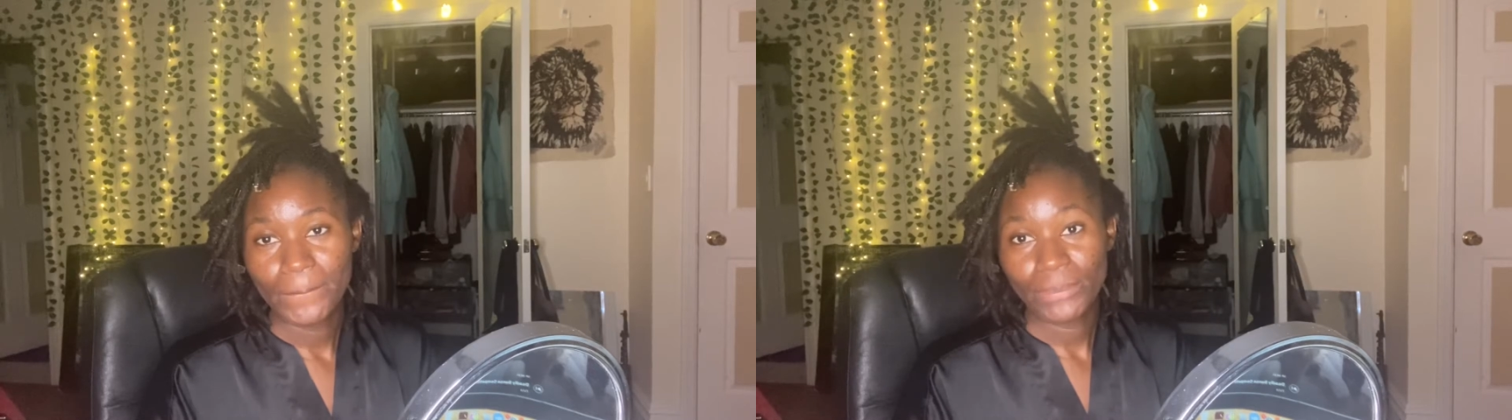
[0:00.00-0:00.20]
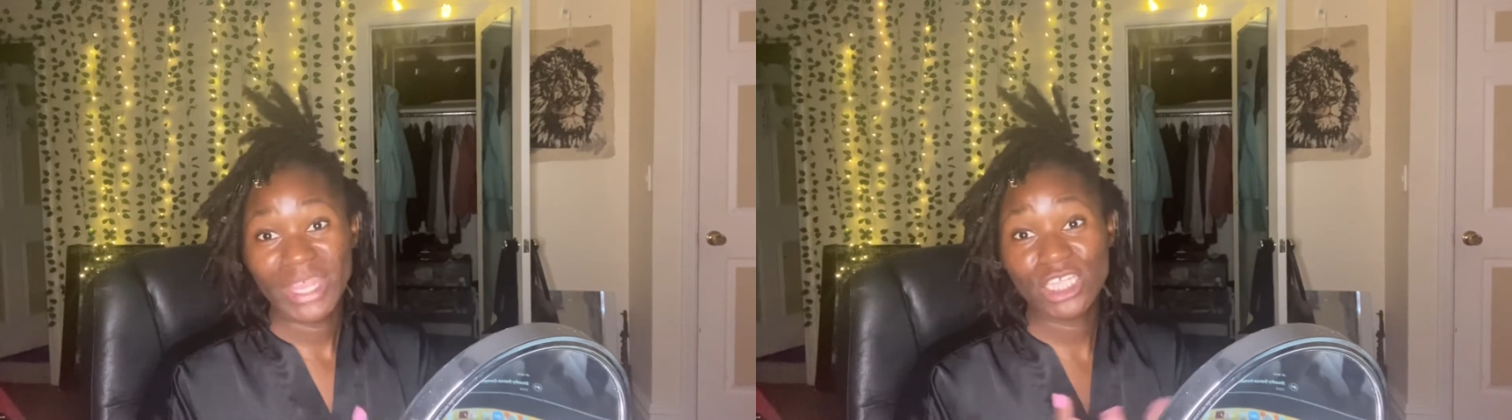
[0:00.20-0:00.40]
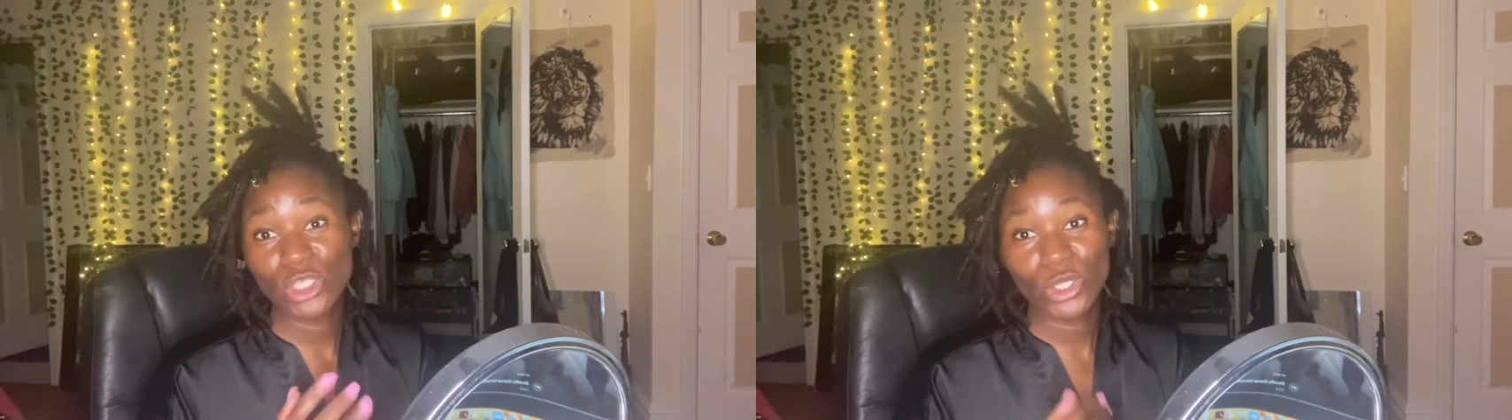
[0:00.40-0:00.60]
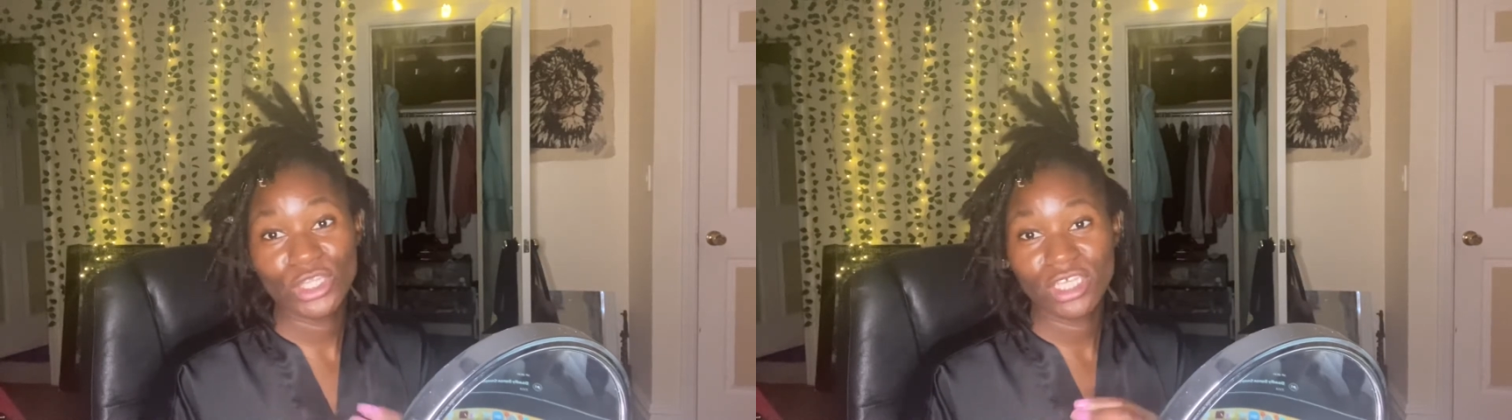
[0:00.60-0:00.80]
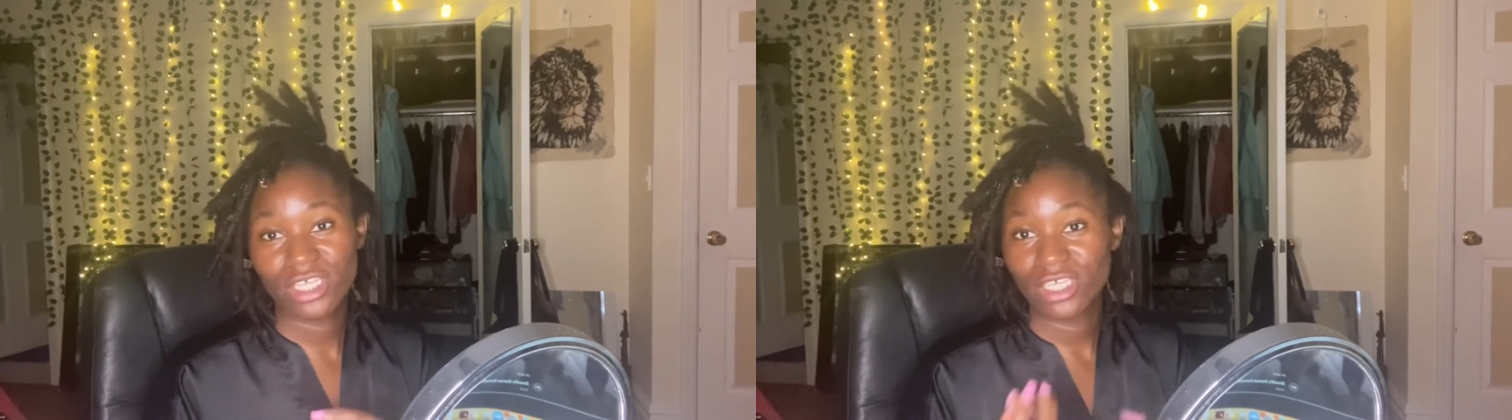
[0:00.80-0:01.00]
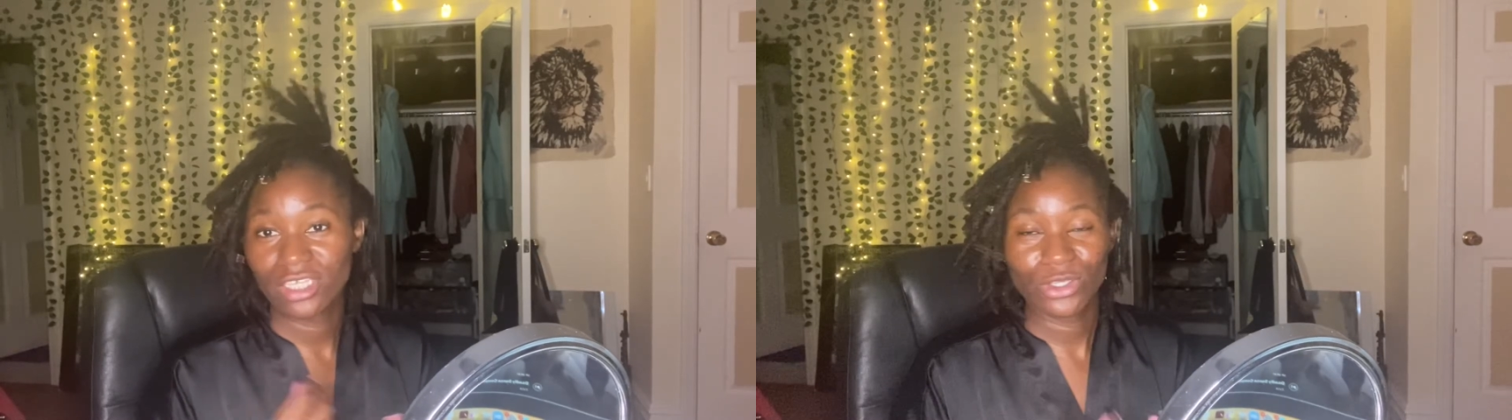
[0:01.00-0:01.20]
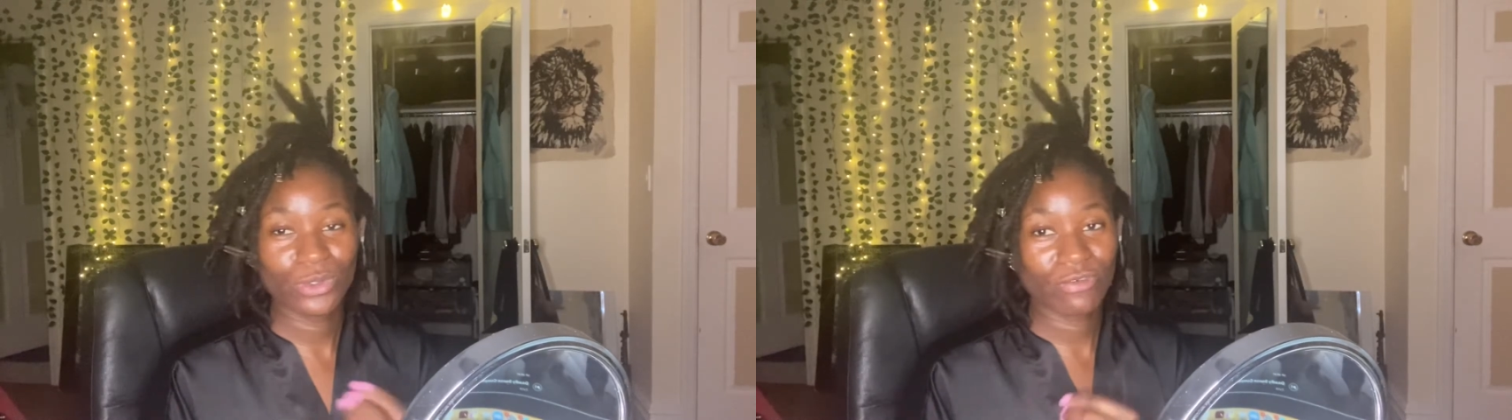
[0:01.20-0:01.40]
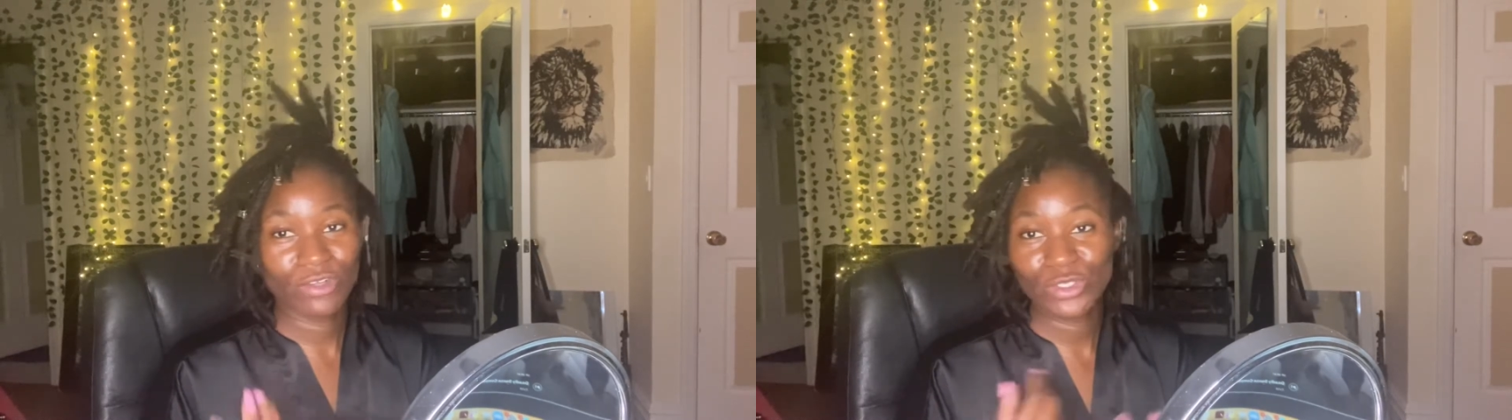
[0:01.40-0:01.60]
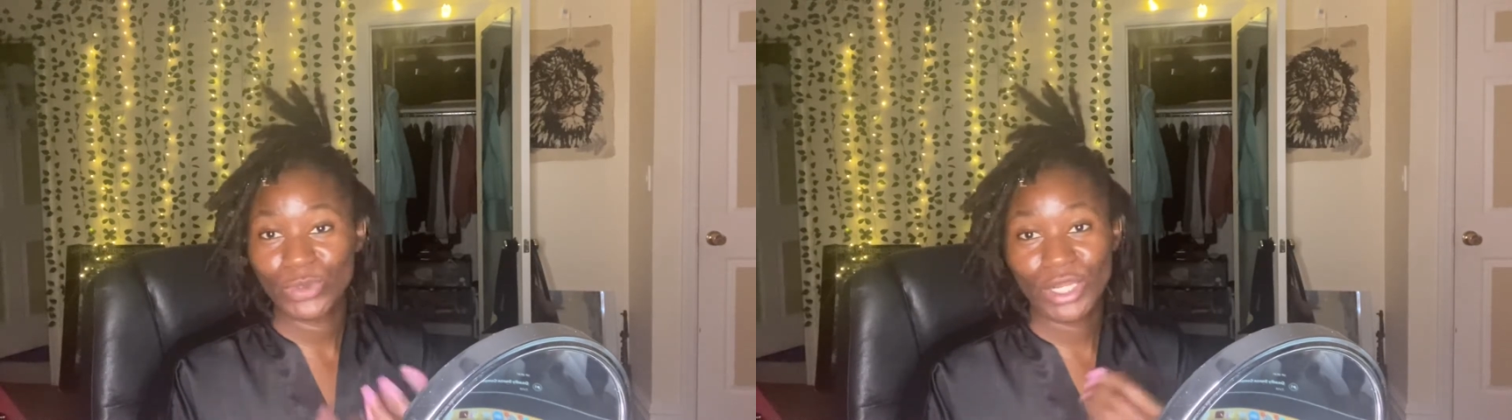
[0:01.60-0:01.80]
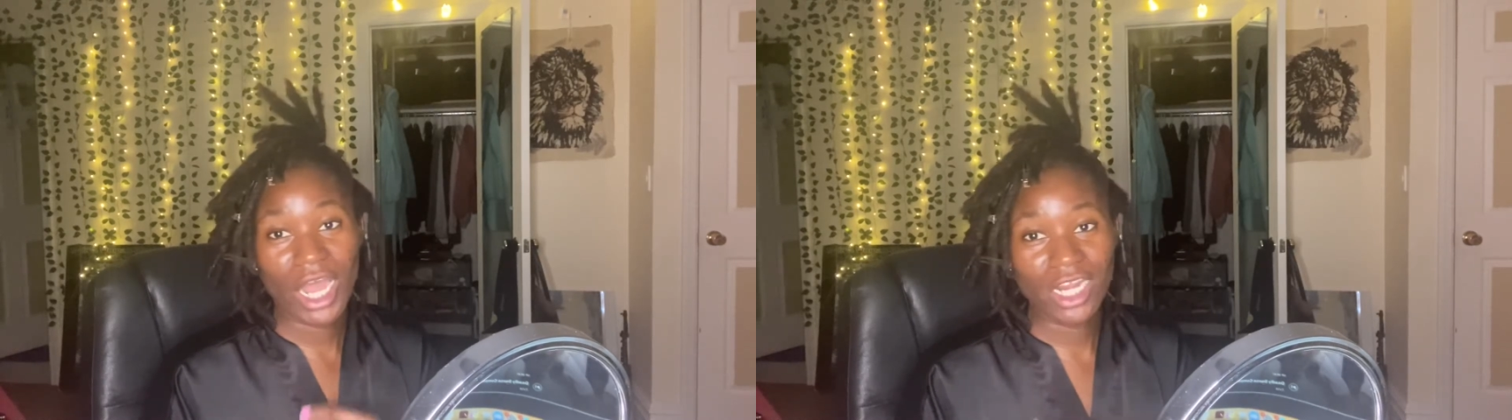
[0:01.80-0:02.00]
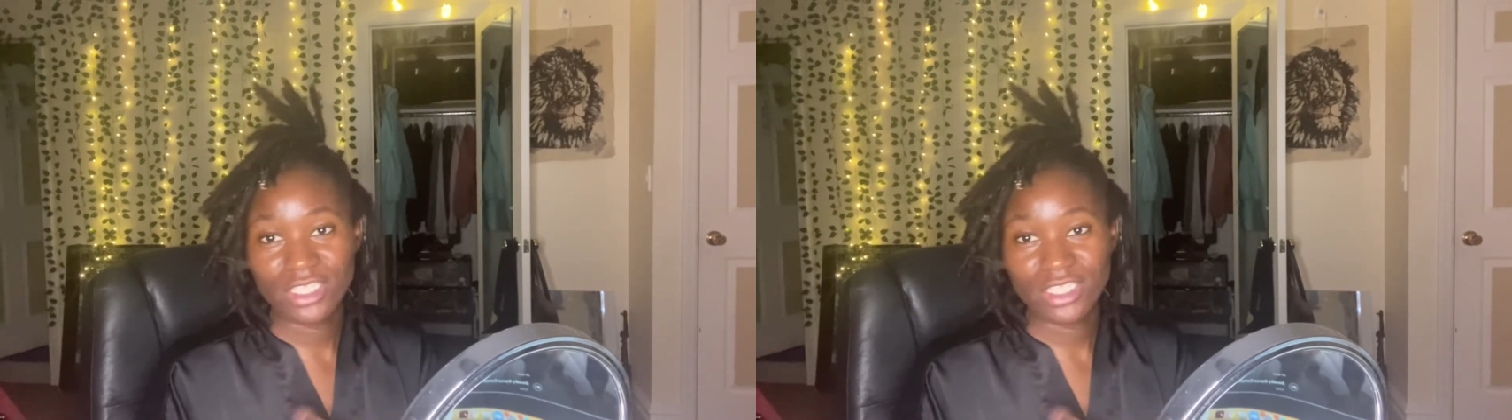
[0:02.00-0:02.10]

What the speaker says: that's all the universe or God